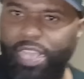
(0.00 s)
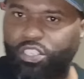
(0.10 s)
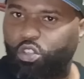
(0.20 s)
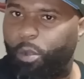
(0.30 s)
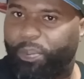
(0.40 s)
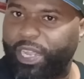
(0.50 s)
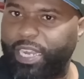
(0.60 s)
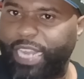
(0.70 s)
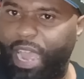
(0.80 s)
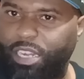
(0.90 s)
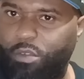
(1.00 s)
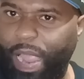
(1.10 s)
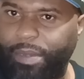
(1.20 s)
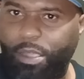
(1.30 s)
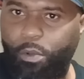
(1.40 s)
his door, blaring down there,
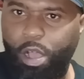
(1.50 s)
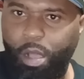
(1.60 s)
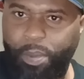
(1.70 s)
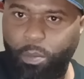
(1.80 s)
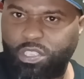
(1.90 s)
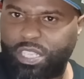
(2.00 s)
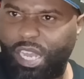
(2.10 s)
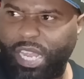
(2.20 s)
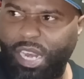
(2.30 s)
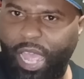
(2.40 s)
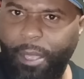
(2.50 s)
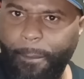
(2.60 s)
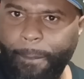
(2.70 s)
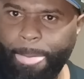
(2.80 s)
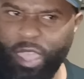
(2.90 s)
right there with Bubble Cell, and he like,
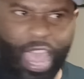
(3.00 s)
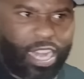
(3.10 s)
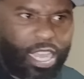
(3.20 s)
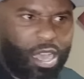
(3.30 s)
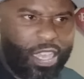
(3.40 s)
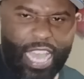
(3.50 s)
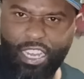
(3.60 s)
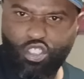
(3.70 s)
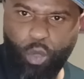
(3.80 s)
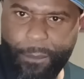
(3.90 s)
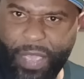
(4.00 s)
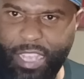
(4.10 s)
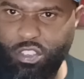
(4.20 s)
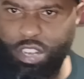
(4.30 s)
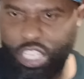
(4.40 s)
goddamn, he got his
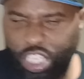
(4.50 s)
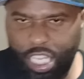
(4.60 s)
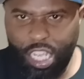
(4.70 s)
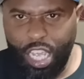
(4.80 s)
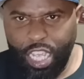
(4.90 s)
sweatpants on and shit.